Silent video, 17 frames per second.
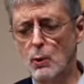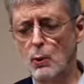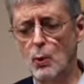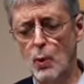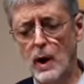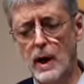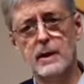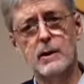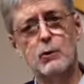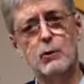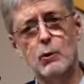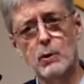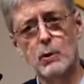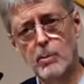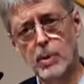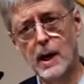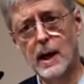or what
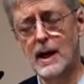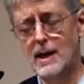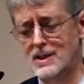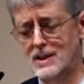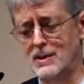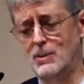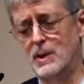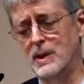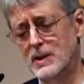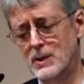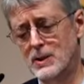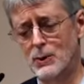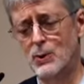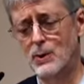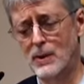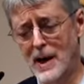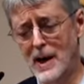could possibly
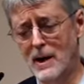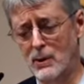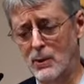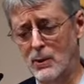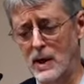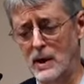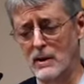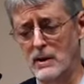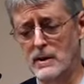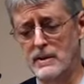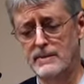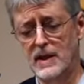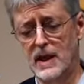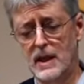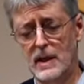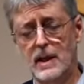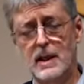turn that around?
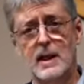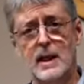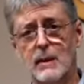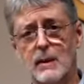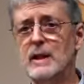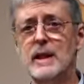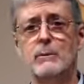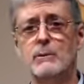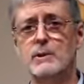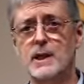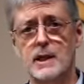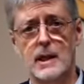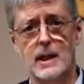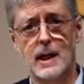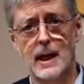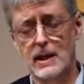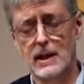I mean, that would
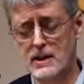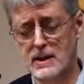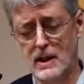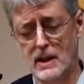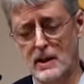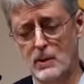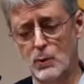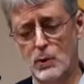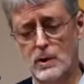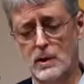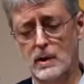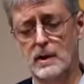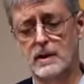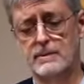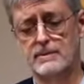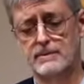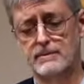take an Einstein,
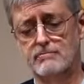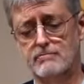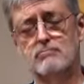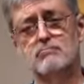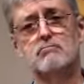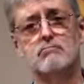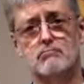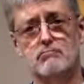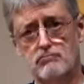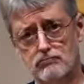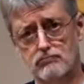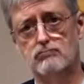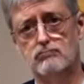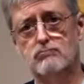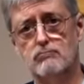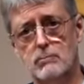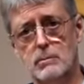wouldn't it?
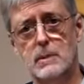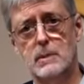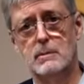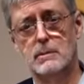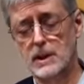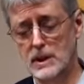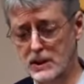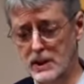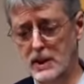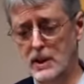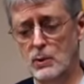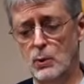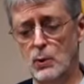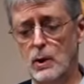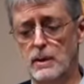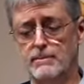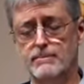Indeed,
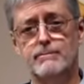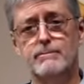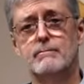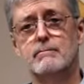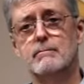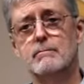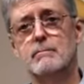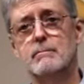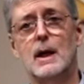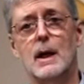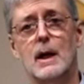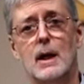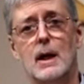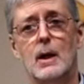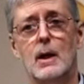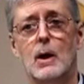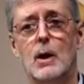it would.
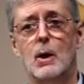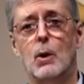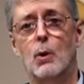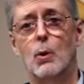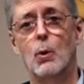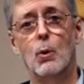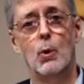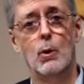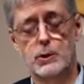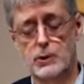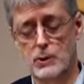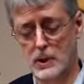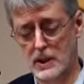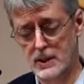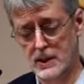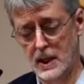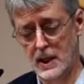Or
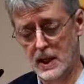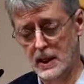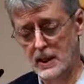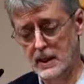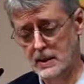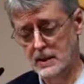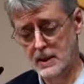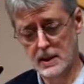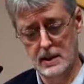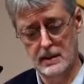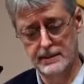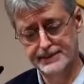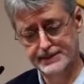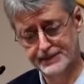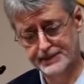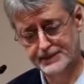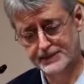should I say, it did.